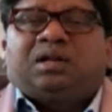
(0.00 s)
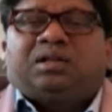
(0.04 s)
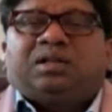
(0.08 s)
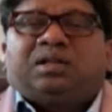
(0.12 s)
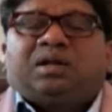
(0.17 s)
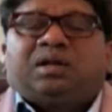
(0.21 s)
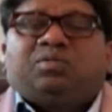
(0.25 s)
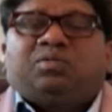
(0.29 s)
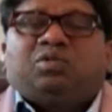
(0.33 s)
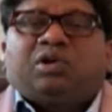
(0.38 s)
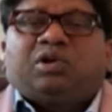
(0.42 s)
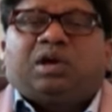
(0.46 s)

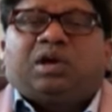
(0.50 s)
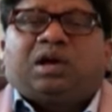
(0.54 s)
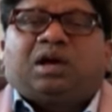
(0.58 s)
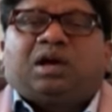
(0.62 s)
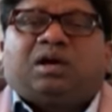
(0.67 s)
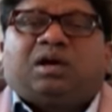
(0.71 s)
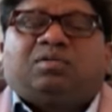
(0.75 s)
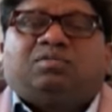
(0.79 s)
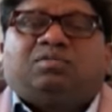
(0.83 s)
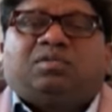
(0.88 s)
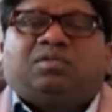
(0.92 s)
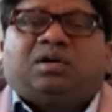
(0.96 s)
And then we
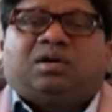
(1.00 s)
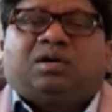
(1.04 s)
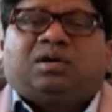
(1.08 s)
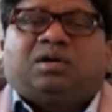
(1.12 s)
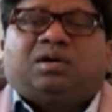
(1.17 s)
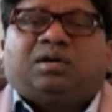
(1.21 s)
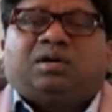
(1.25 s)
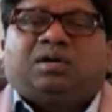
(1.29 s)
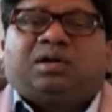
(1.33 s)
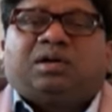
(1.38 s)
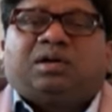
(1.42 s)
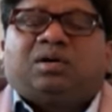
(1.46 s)
have,
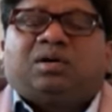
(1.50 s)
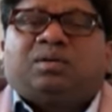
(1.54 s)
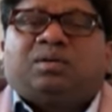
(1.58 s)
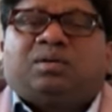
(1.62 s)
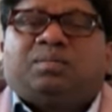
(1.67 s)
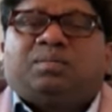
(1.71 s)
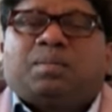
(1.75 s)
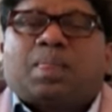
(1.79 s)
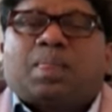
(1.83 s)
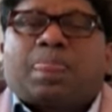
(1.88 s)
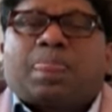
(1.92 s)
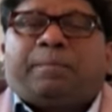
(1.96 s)
you
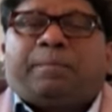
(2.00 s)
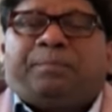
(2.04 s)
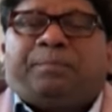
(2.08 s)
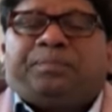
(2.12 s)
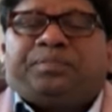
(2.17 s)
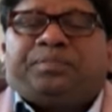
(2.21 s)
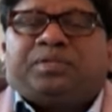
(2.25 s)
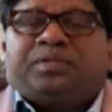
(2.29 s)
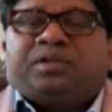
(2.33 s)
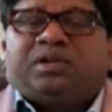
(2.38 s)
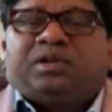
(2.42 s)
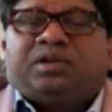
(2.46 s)
know,
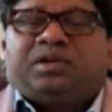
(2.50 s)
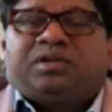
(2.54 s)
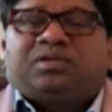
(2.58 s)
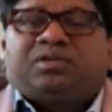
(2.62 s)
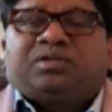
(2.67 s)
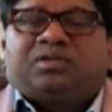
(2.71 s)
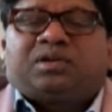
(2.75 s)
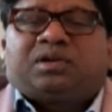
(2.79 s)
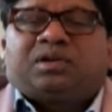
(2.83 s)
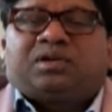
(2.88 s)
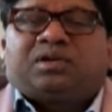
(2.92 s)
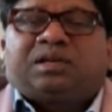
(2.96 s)

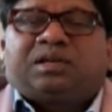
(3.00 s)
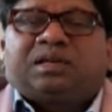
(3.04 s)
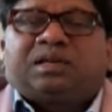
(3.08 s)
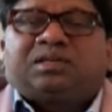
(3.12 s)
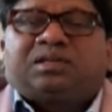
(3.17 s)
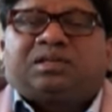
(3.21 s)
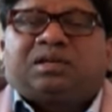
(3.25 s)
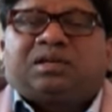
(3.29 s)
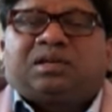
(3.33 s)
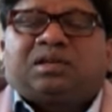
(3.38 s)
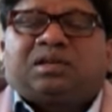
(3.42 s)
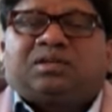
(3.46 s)
these
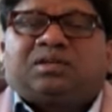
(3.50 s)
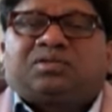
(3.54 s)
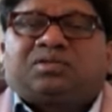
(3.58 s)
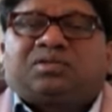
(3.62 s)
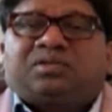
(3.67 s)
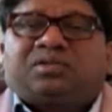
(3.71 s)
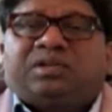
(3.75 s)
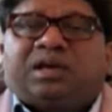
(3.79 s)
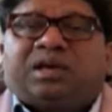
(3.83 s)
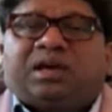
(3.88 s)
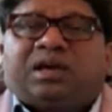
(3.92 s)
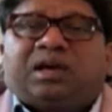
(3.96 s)

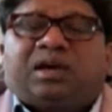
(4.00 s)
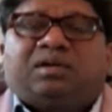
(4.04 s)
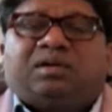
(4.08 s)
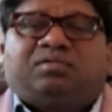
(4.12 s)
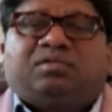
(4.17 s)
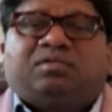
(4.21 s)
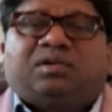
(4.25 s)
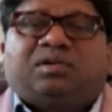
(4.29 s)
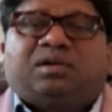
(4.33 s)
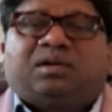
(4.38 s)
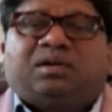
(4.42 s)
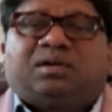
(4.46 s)
testicles, they
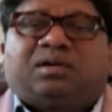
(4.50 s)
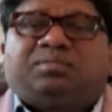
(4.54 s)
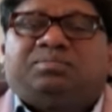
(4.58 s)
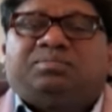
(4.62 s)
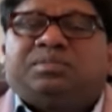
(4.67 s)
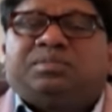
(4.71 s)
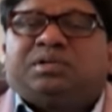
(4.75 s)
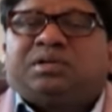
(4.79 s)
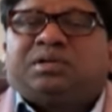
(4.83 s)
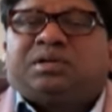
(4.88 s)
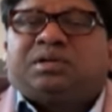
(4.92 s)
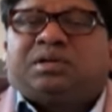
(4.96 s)
have,
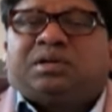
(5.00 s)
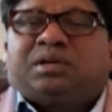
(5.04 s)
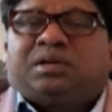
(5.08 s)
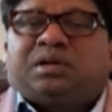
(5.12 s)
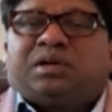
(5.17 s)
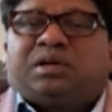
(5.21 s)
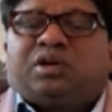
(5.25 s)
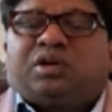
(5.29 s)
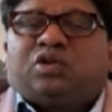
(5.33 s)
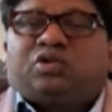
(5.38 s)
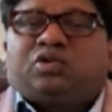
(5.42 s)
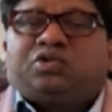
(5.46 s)

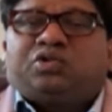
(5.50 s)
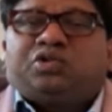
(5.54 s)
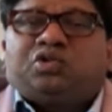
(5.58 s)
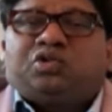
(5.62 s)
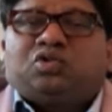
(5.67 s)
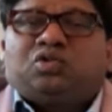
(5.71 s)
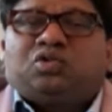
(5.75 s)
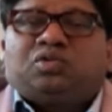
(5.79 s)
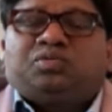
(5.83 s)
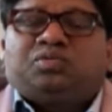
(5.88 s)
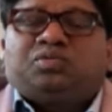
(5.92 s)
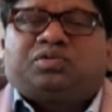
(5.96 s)
you know,
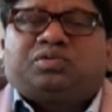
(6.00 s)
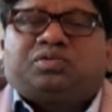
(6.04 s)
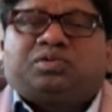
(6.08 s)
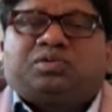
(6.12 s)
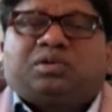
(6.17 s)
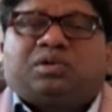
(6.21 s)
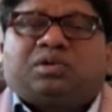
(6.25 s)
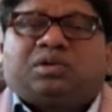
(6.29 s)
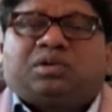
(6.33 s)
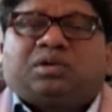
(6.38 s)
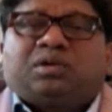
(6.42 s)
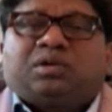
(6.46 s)
tubes,
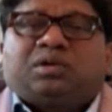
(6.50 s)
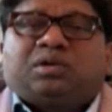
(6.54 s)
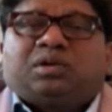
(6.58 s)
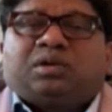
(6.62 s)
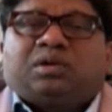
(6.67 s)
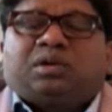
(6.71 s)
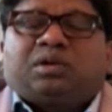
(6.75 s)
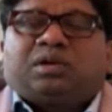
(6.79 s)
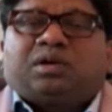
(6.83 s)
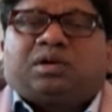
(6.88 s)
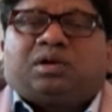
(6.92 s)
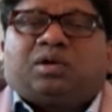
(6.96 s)

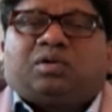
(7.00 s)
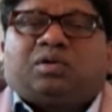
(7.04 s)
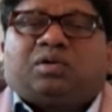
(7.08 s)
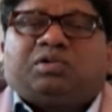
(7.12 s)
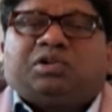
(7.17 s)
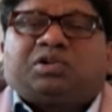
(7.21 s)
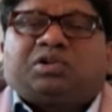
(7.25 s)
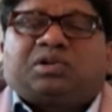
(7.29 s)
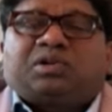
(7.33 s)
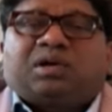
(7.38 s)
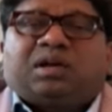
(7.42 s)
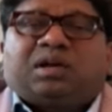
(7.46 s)
you know,
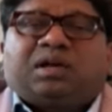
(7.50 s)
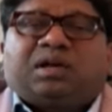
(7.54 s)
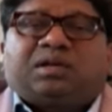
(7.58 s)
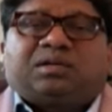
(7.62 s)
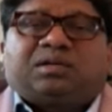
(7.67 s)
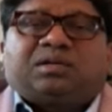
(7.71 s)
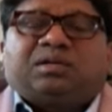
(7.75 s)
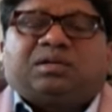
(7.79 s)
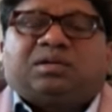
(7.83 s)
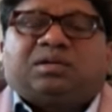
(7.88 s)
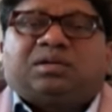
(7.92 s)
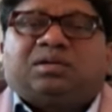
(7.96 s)
which
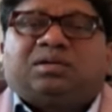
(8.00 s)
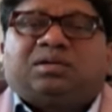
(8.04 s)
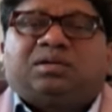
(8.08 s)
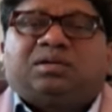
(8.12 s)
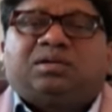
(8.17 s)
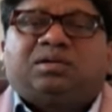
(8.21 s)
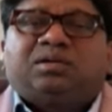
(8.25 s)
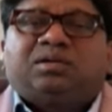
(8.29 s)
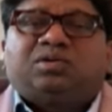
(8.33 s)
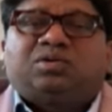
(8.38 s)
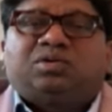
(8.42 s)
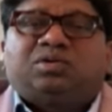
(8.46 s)
connect
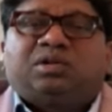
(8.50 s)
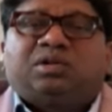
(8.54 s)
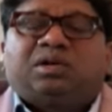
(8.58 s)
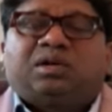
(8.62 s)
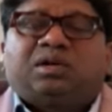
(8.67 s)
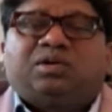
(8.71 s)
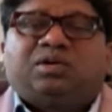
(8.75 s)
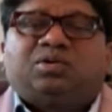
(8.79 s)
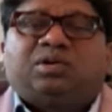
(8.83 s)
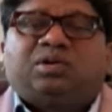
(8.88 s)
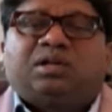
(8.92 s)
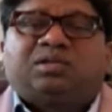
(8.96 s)
to
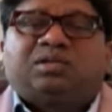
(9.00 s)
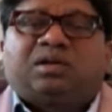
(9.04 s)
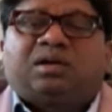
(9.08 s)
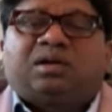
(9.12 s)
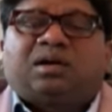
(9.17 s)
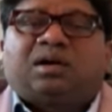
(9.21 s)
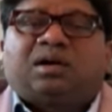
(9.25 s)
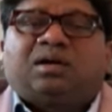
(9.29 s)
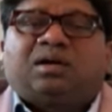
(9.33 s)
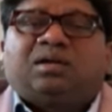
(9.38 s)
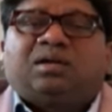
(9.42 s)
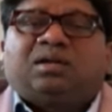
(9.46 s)
the
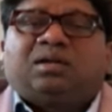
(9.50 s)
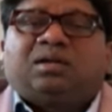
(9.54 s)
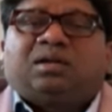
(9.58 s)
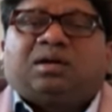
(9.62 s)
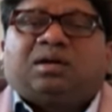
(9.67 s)
urethra.